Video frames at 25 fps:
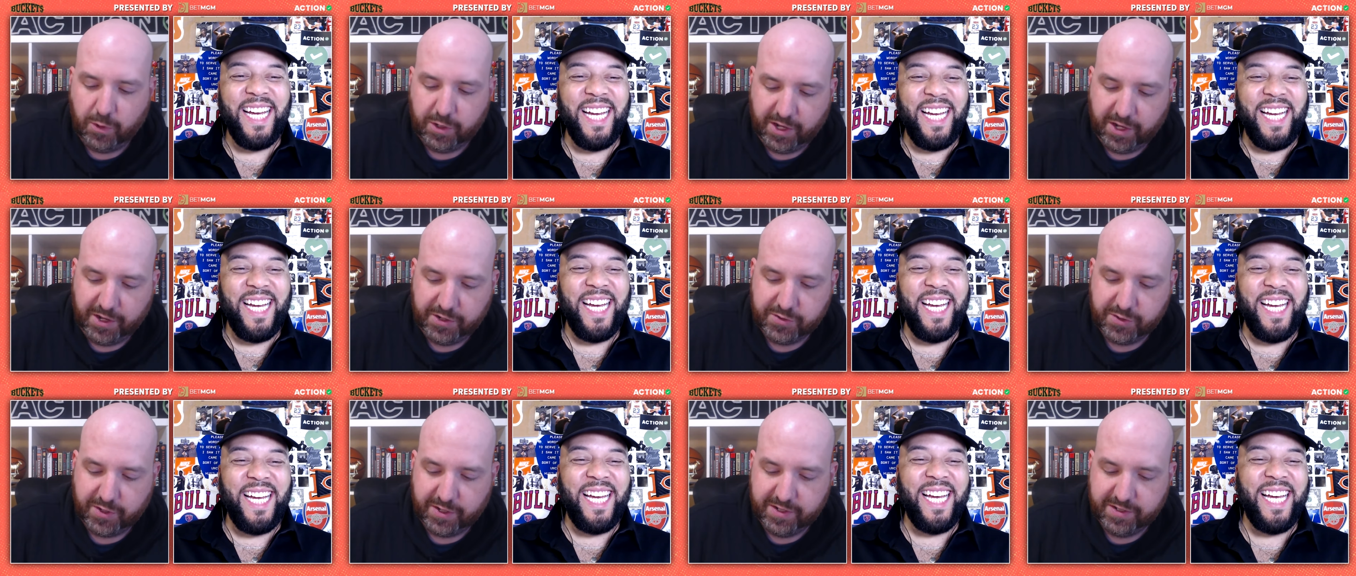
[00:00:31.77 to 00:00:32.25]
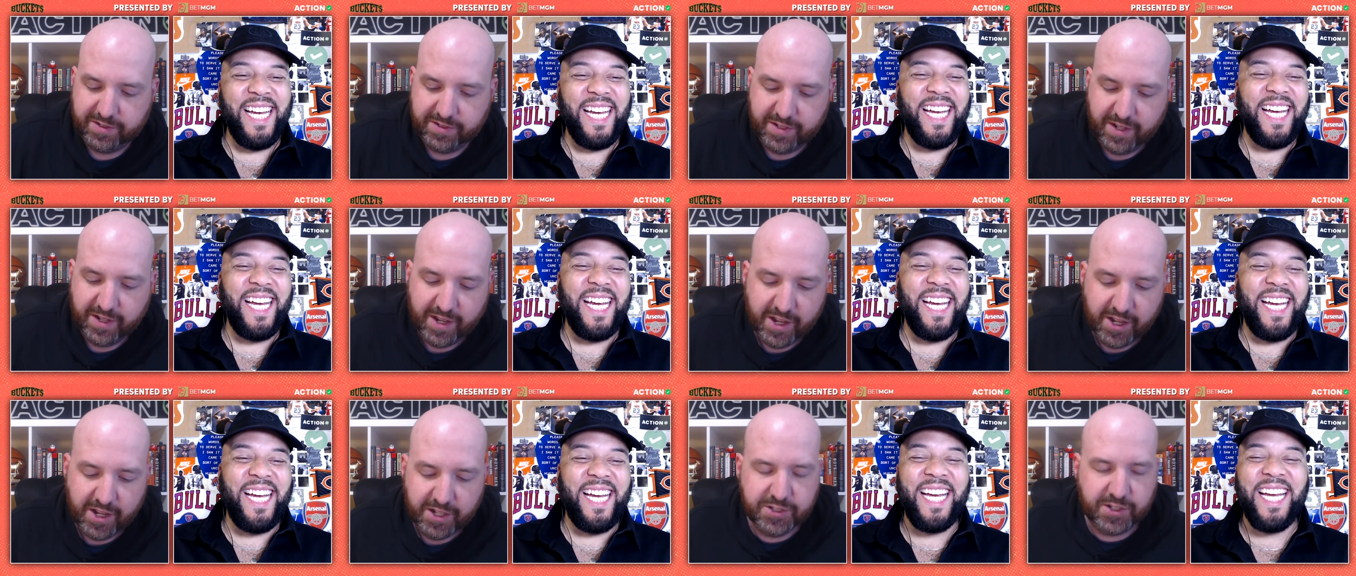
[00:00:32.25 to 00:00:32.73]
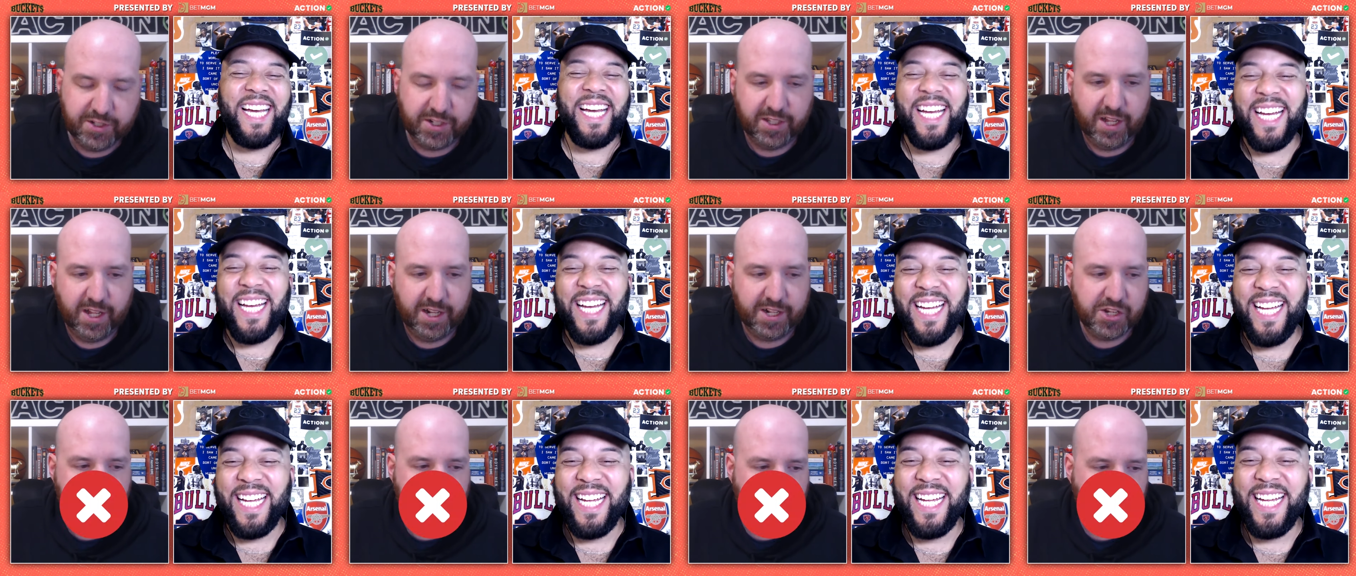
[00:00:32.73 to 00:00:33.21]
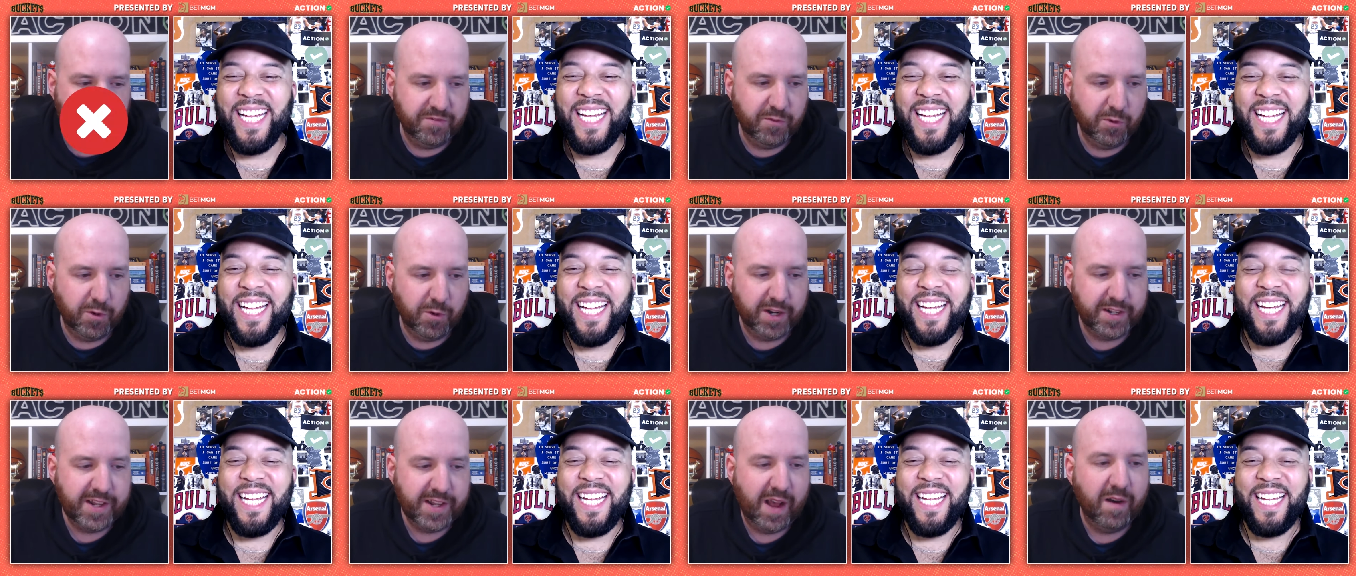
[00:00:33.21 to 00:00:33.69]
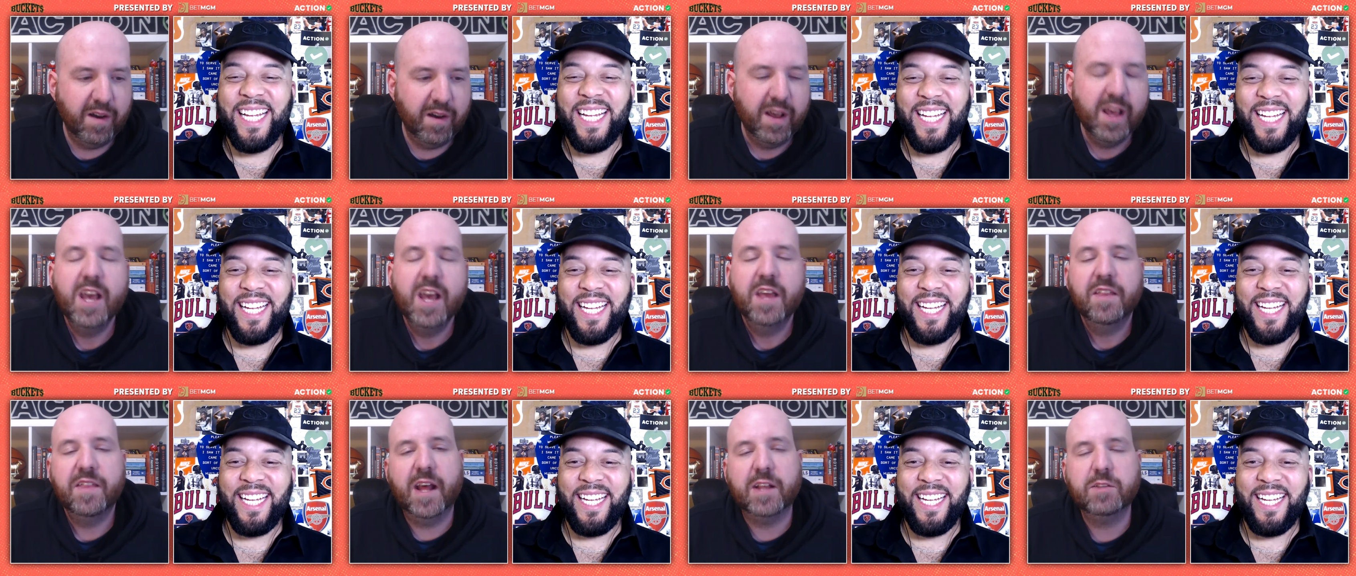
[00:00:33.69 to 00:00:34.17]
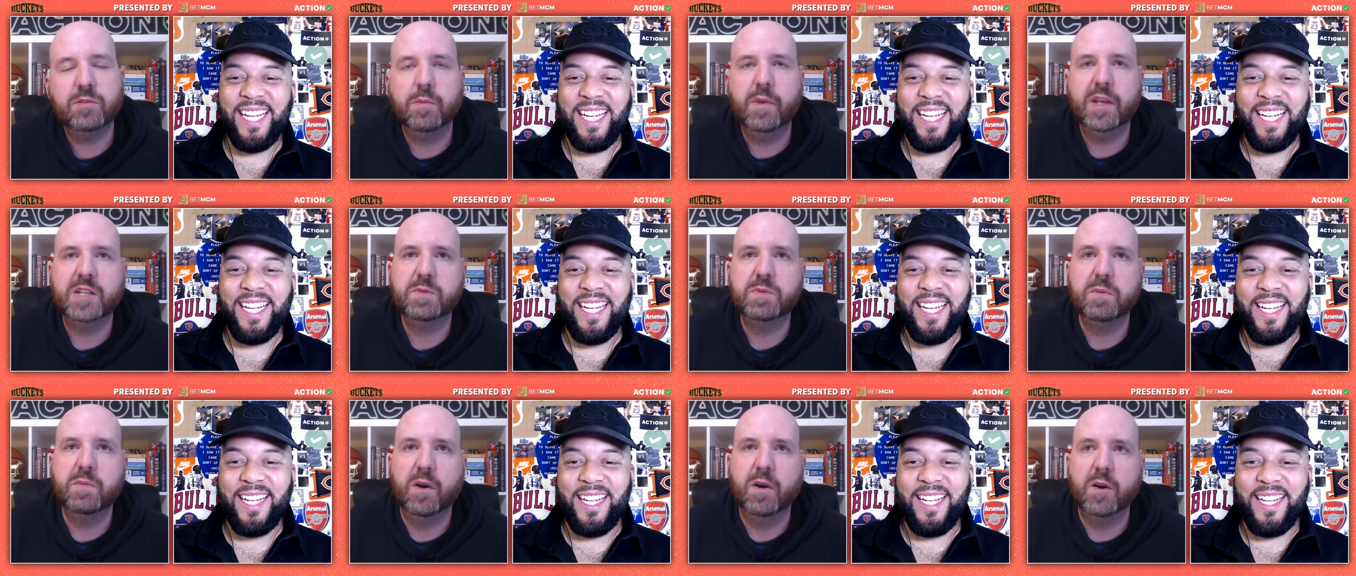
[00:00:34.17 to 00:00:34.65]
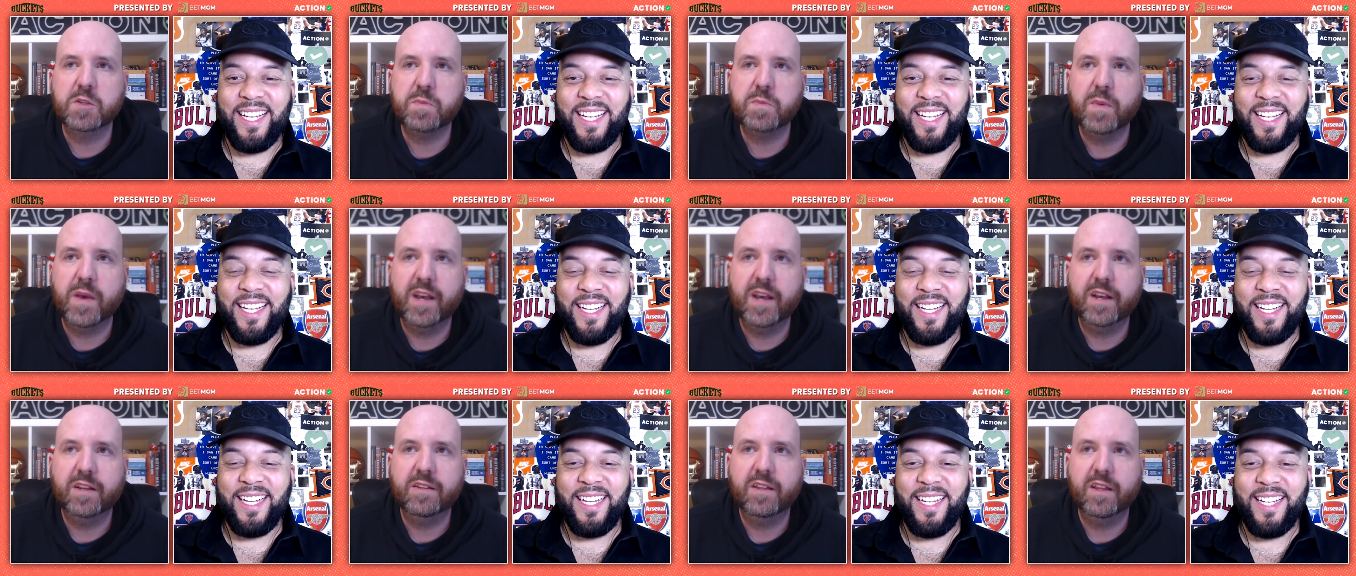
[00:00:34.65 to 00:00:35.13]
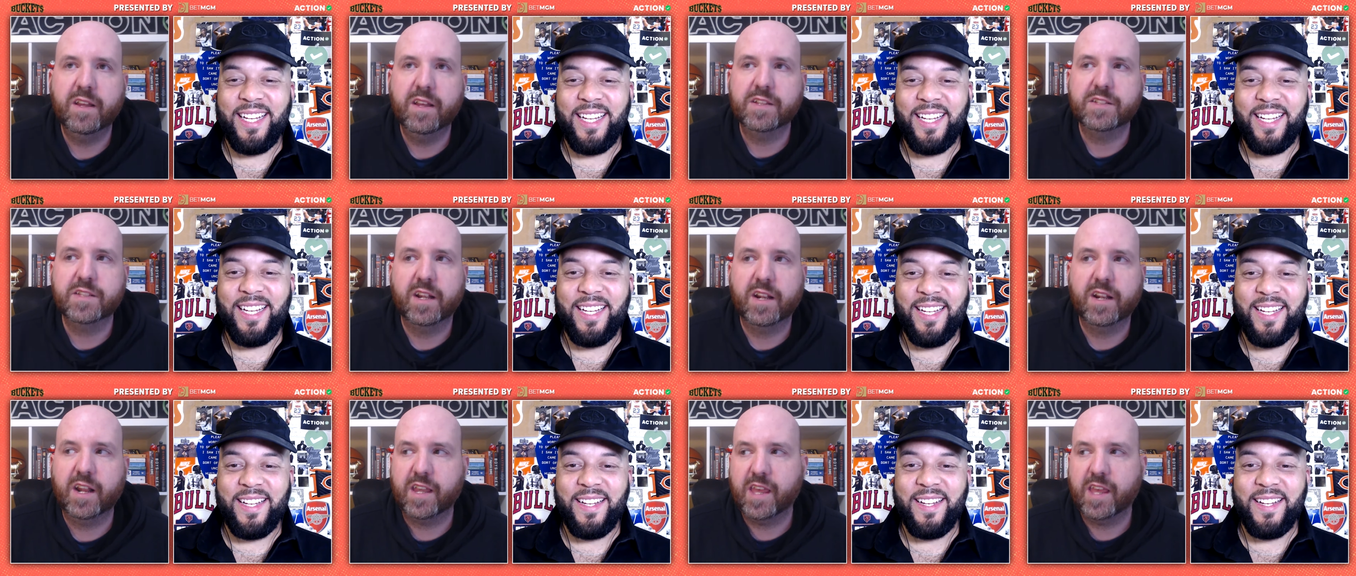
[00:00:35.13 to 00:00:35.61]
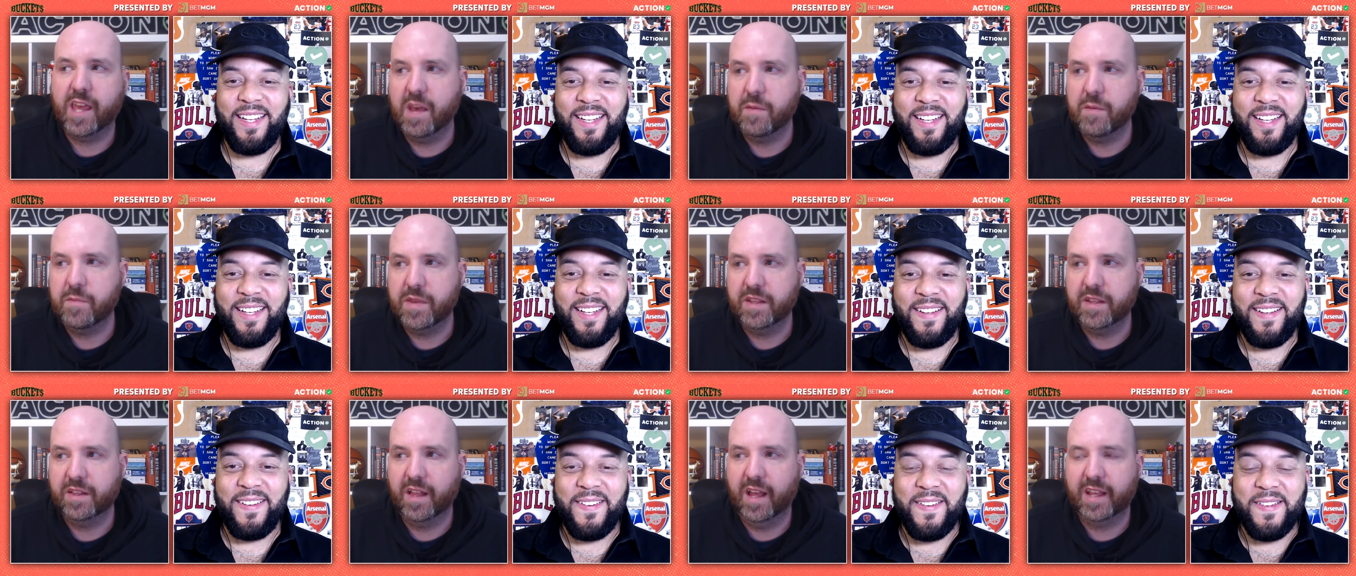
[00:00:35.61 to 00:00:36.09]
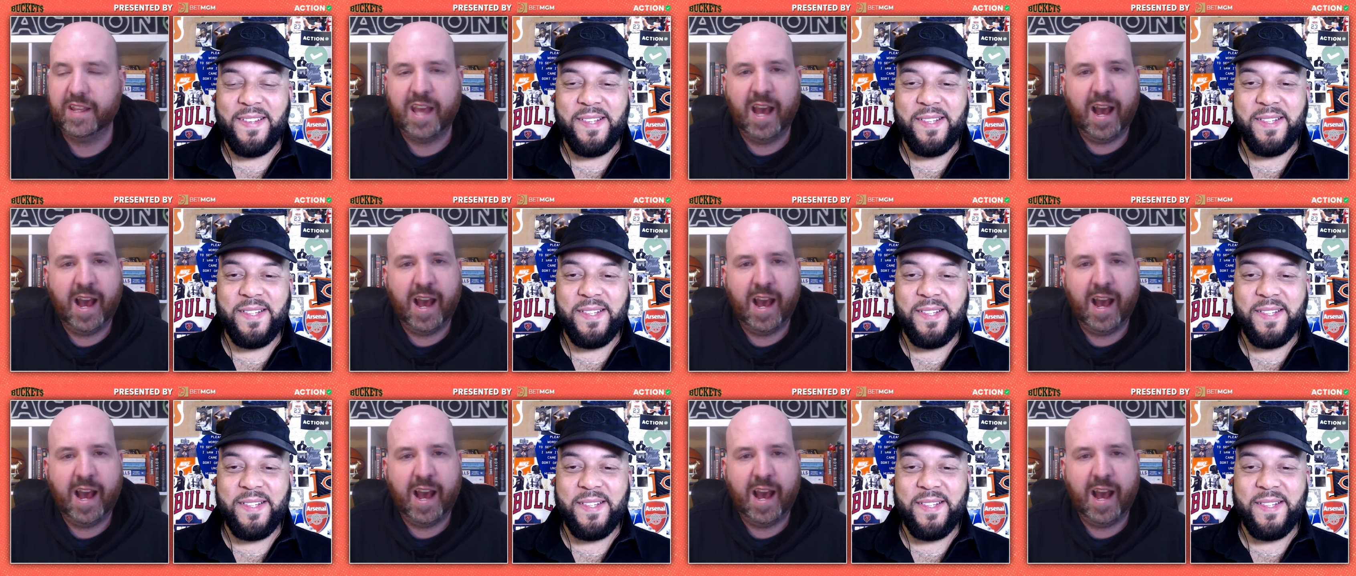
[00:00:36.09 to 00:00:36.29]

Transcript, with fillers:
Speaker 1: 100. took a lot of for it. Now that's what makes me most mad is that I can't be like,